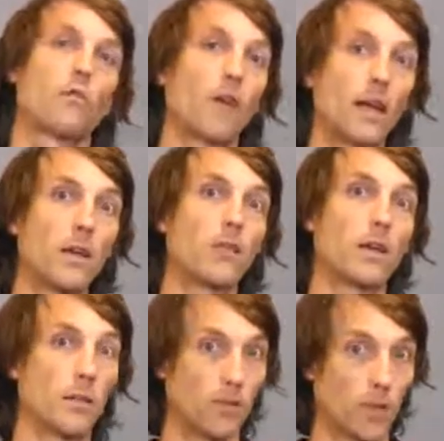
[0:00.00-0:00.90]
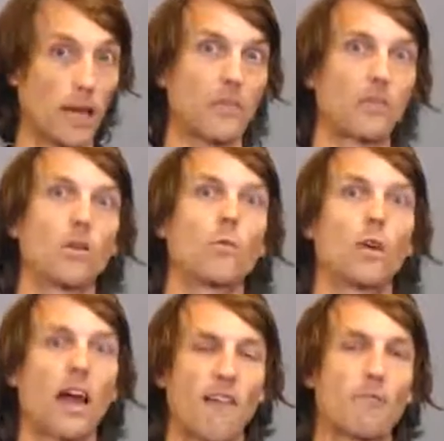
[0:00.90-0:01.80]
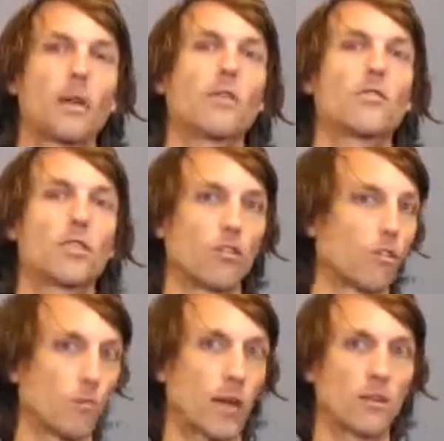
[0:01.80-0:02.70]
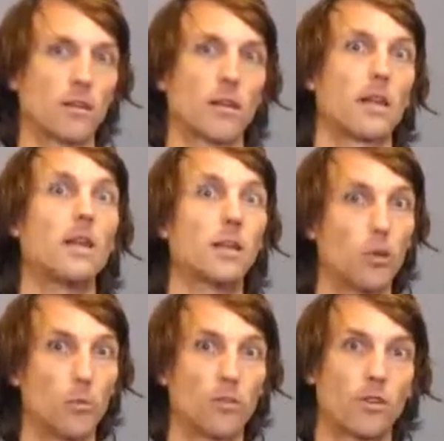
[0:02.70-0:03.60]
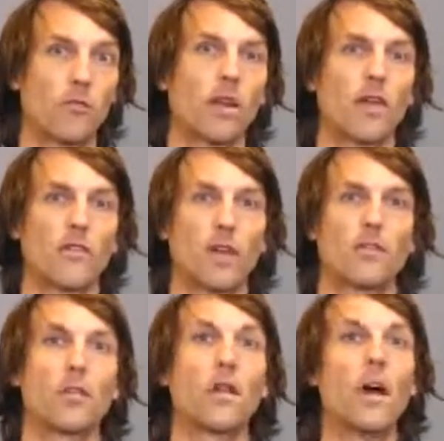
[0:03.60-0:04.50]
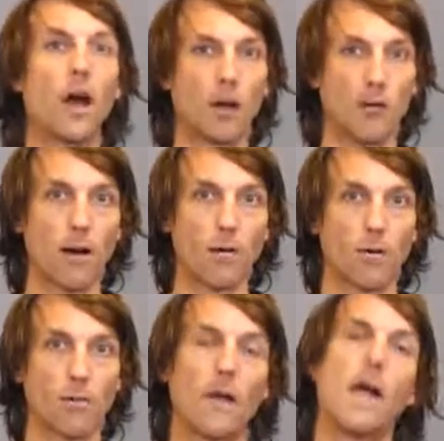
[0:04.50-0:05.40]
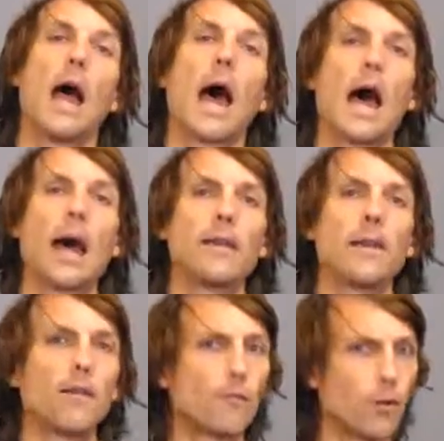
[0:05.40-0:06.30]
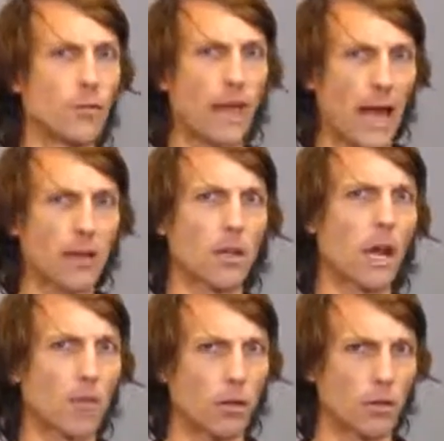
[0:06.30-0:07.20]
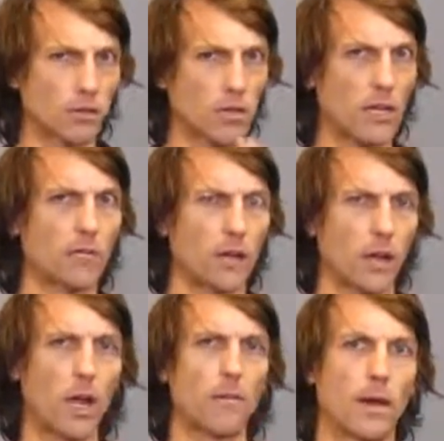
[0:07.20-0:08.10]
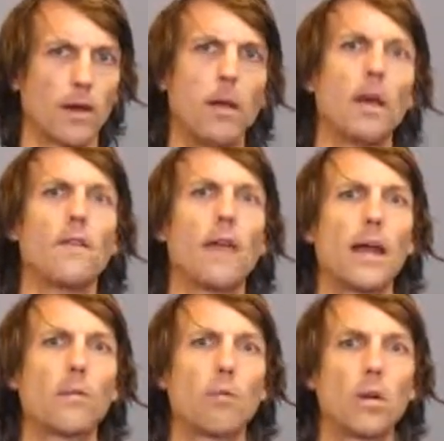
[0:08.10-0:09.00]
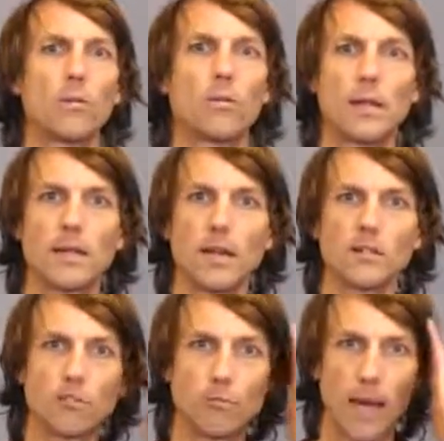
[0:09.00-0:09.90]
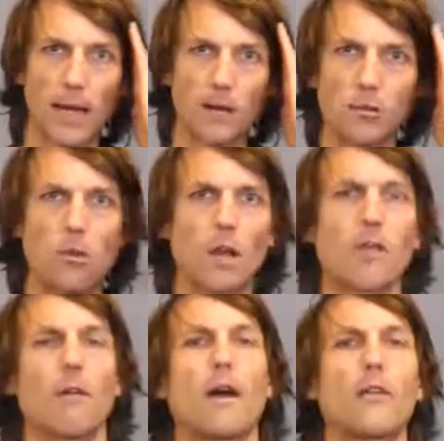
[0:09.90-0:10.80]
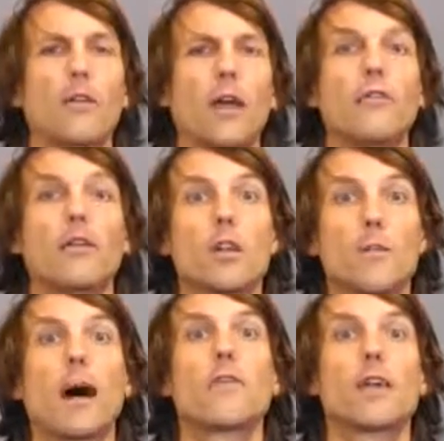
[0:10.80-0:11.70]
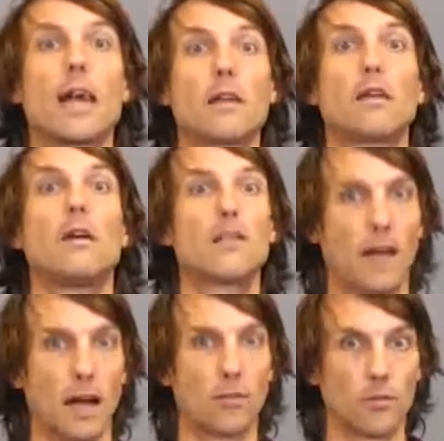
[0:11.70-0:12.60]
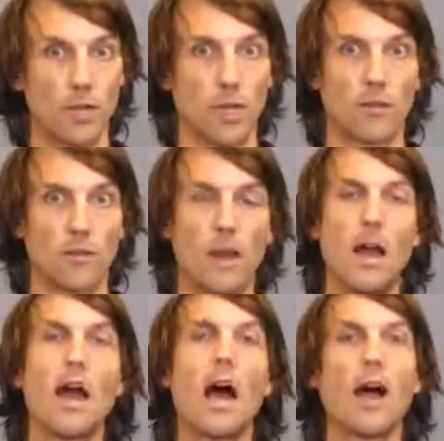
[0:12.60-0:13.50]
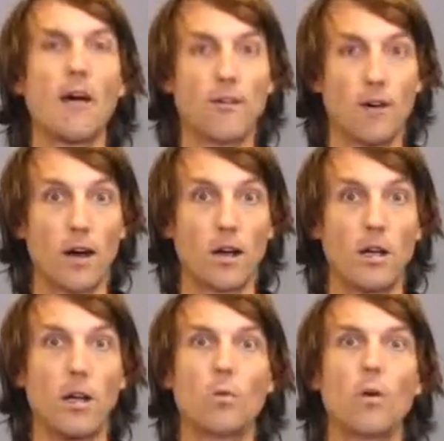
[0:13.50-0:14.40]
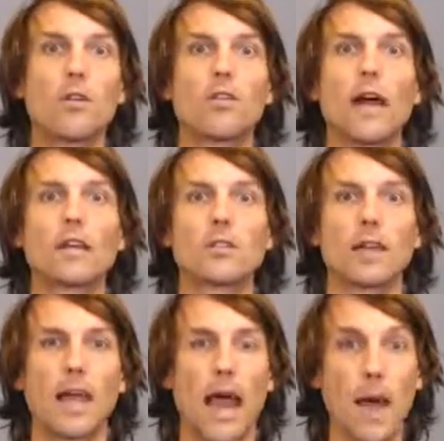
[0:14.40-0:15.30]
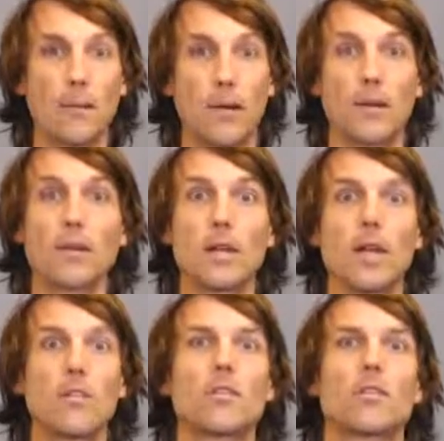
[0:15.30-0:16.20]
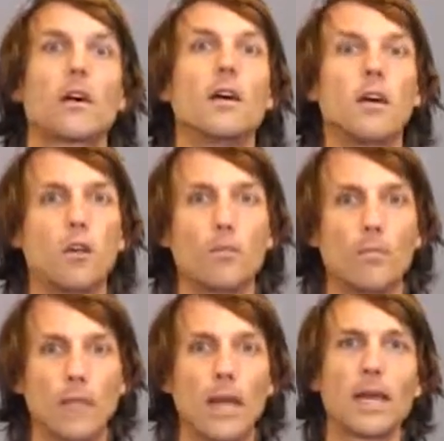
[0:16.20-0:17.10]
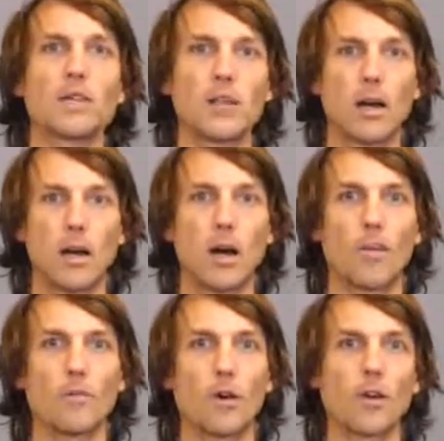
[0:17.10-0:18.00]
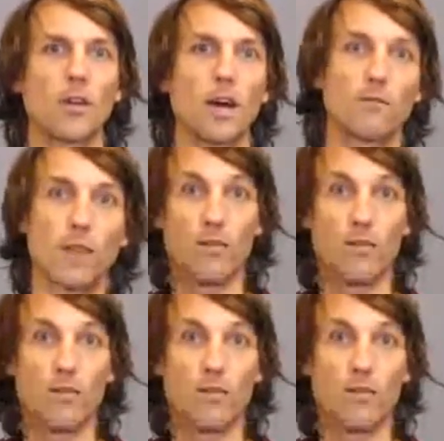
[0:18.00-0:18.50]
phase, and interglacial. We have been since basically human civilization arose. And if humans hadn't come along and changed the climate, then we would be nudged back into another ice age in about 10,000 years. However, what has actually happened is that human beings and our carbon dioxide have